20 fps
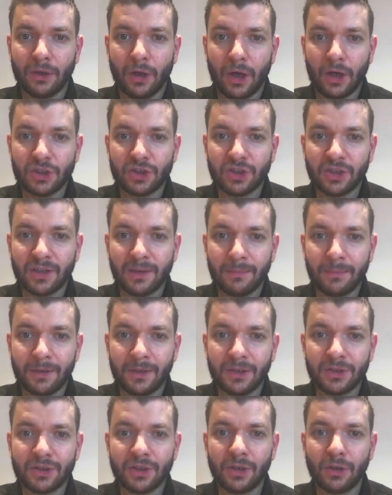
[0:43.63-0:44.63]
Auction
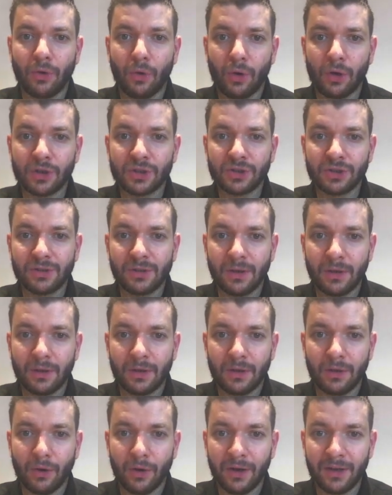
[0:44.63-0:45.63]
competition, auction
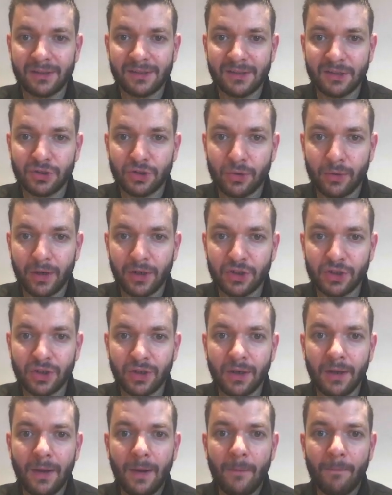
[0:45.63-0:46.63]
uh, audience
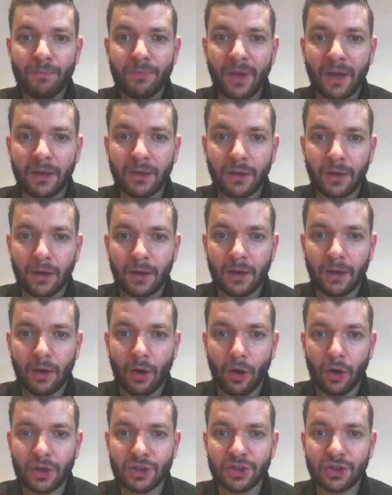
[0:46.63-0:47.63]
saturation, and uh,
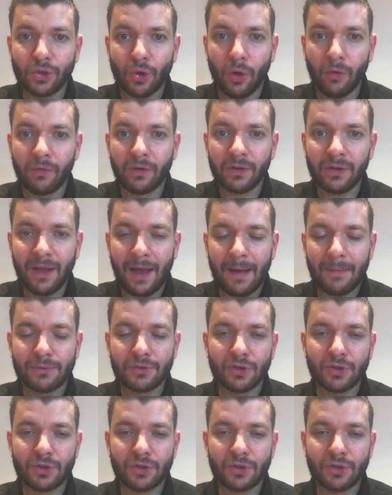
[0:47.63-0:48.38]
auction overlap.